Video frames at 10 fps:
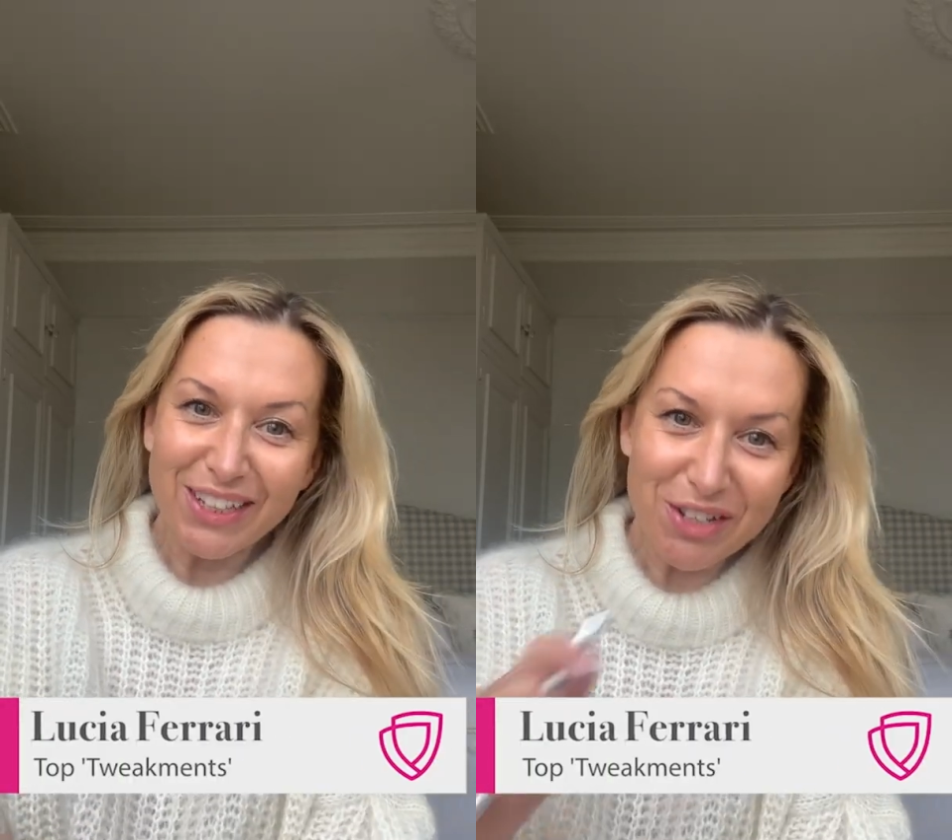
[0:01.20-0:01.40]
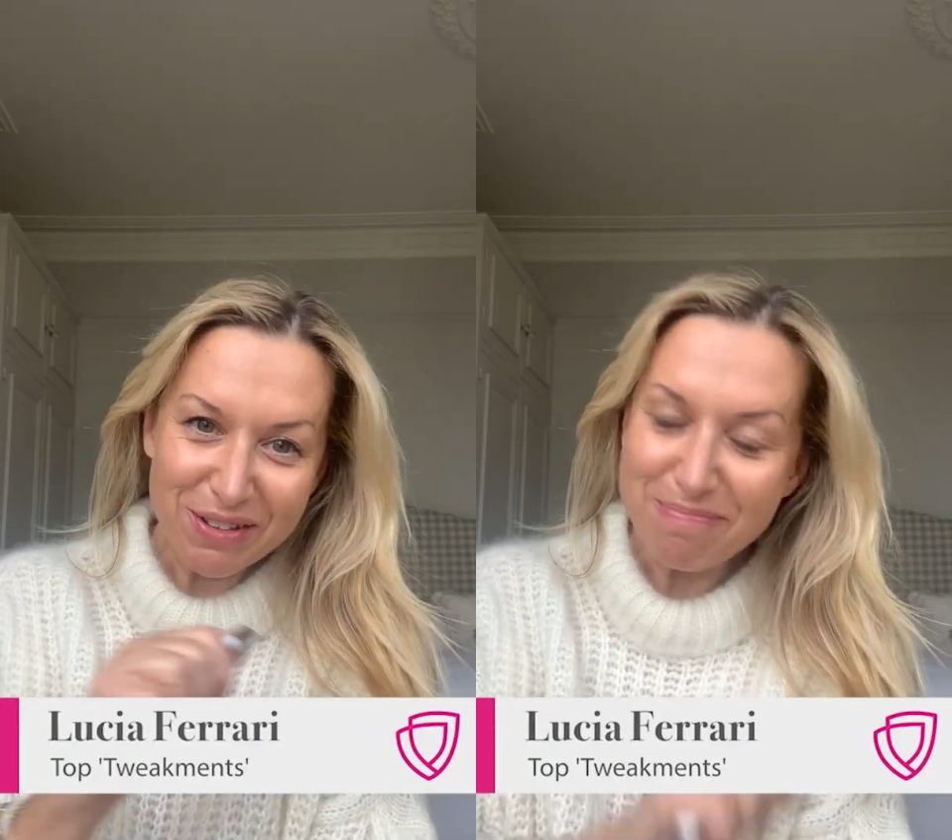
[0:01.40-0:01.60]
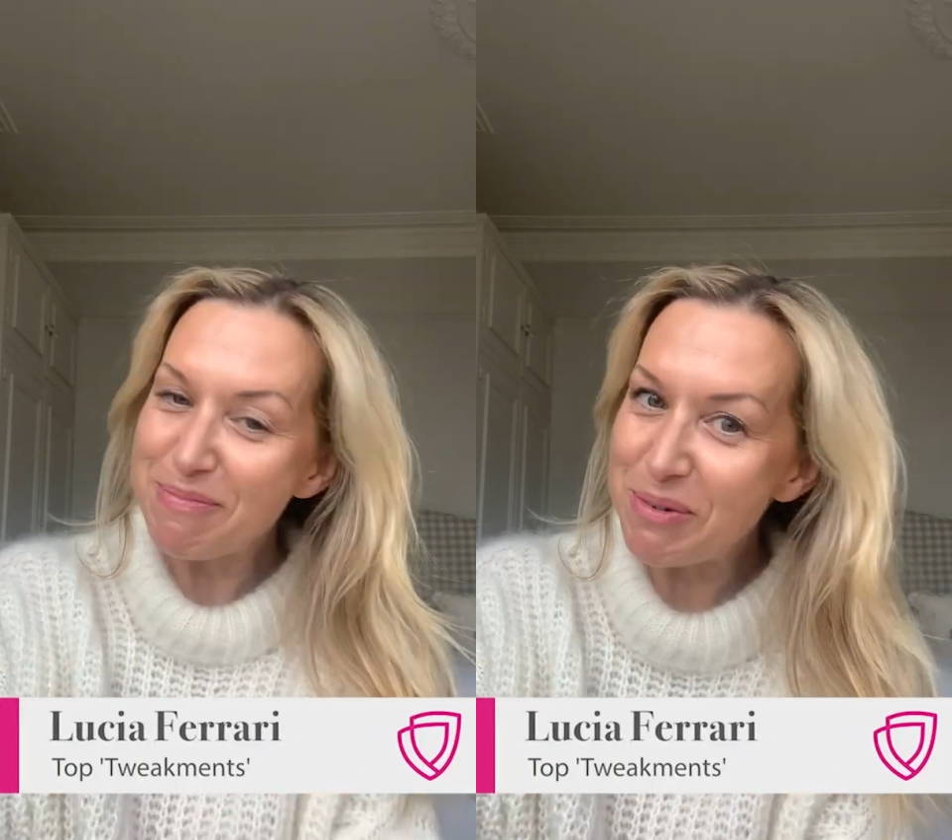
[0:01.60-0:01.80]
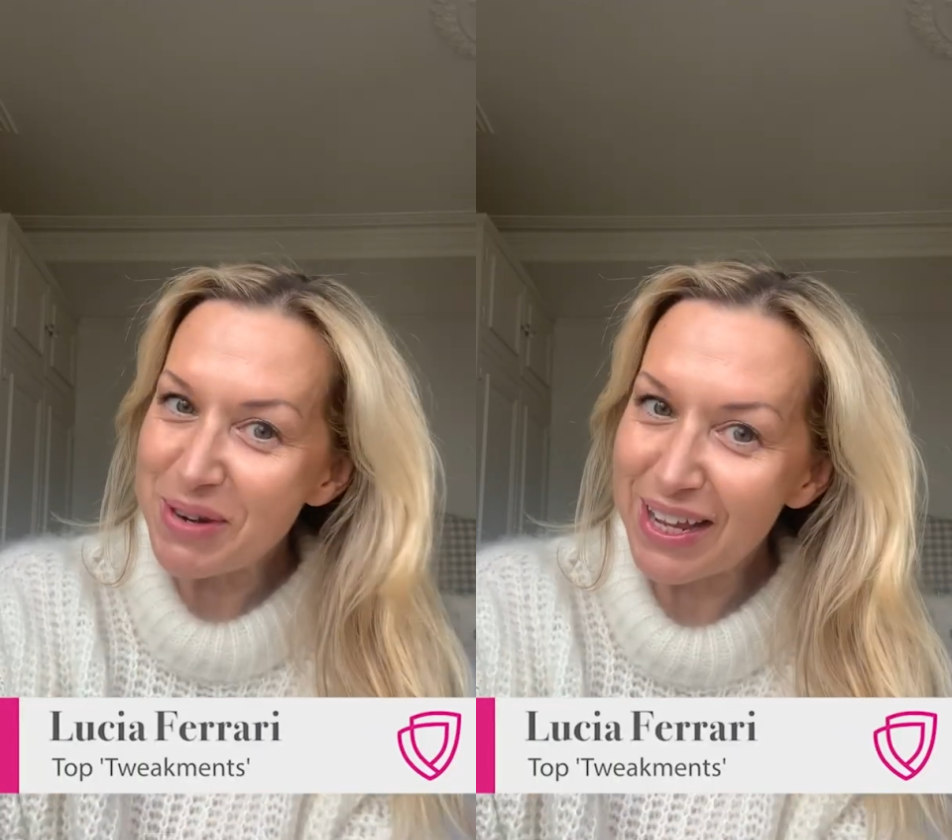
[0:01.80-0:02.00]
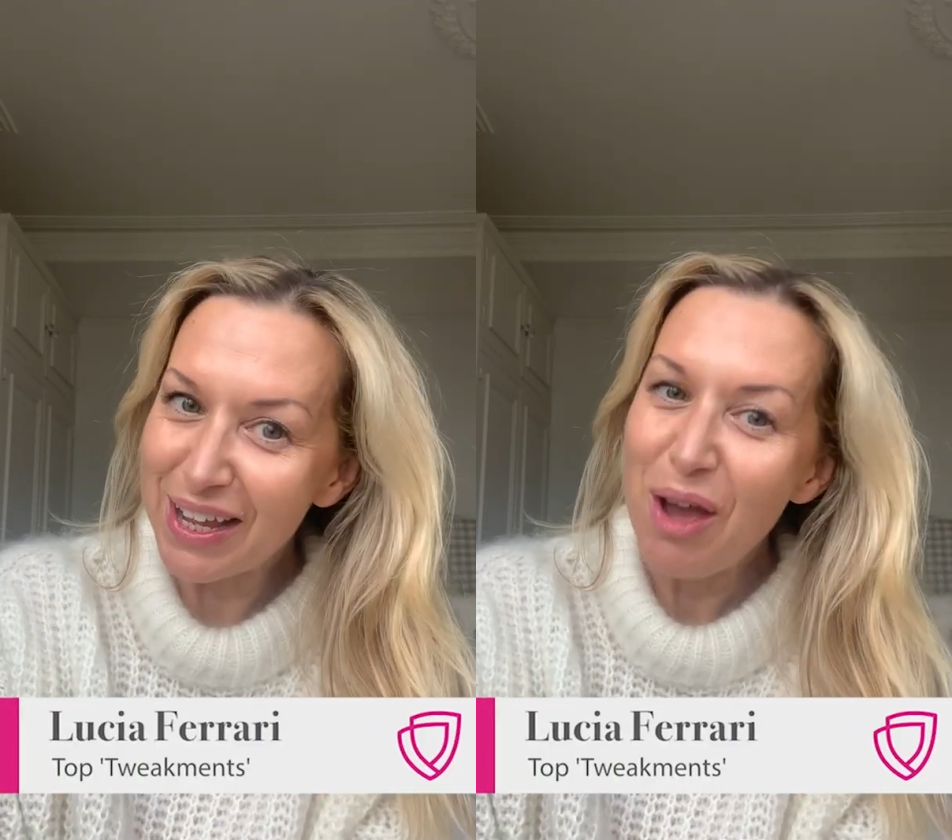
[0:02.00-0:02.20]
Good
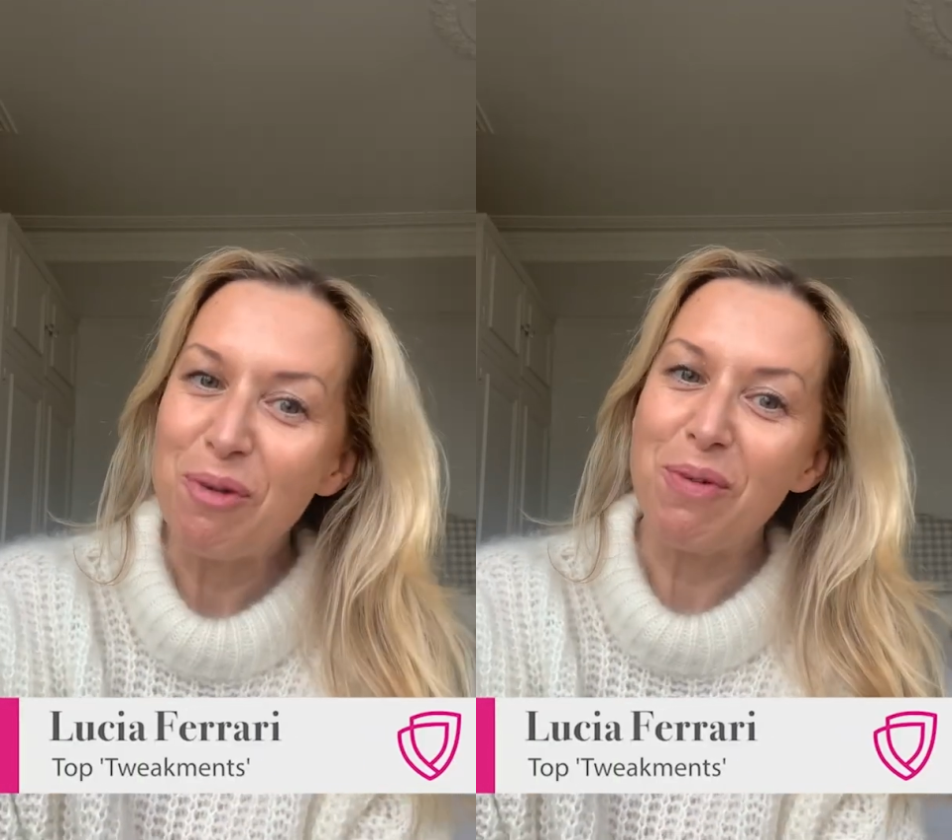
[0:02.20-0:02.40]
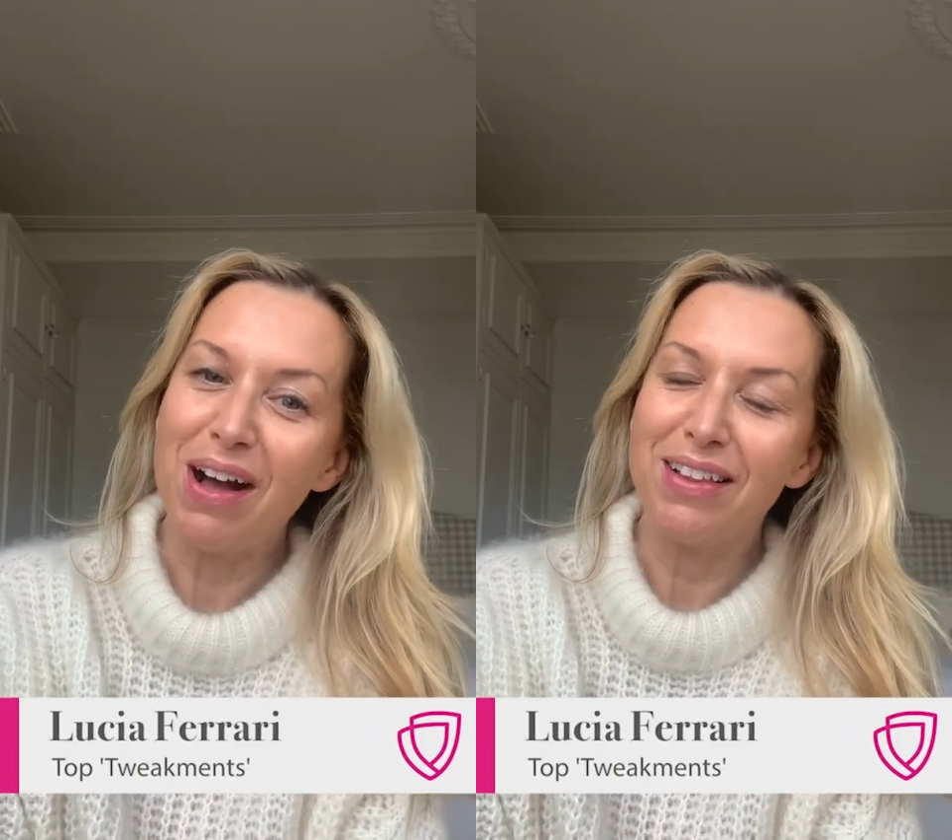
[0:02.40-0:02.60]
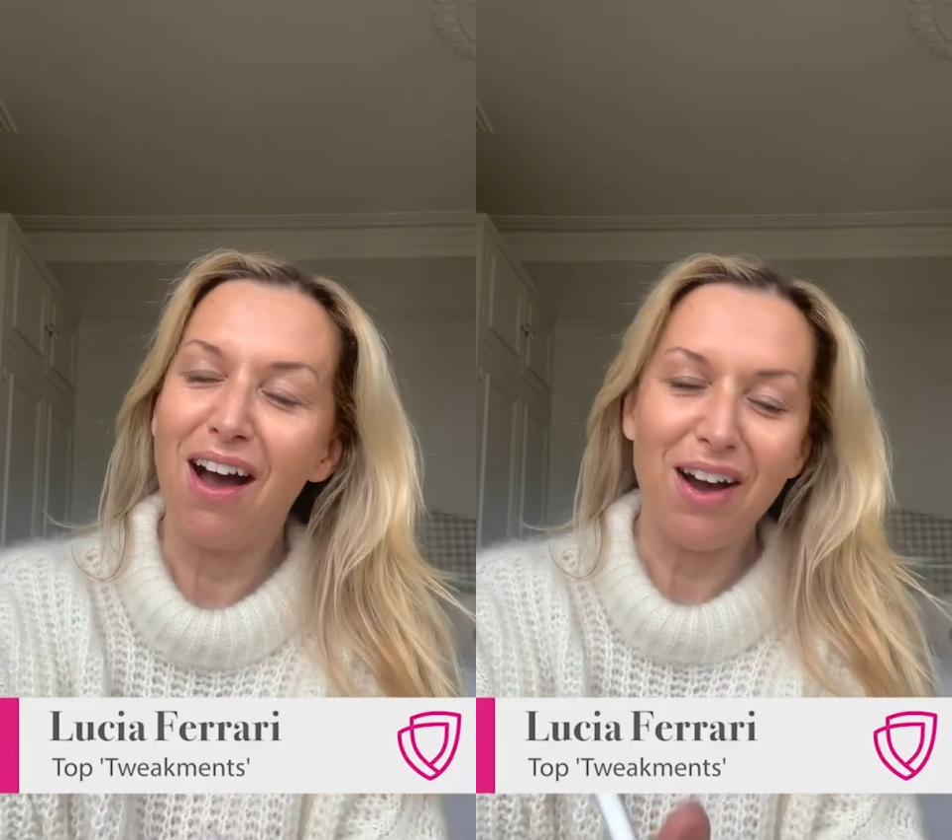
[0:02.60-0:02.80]
morning. Well,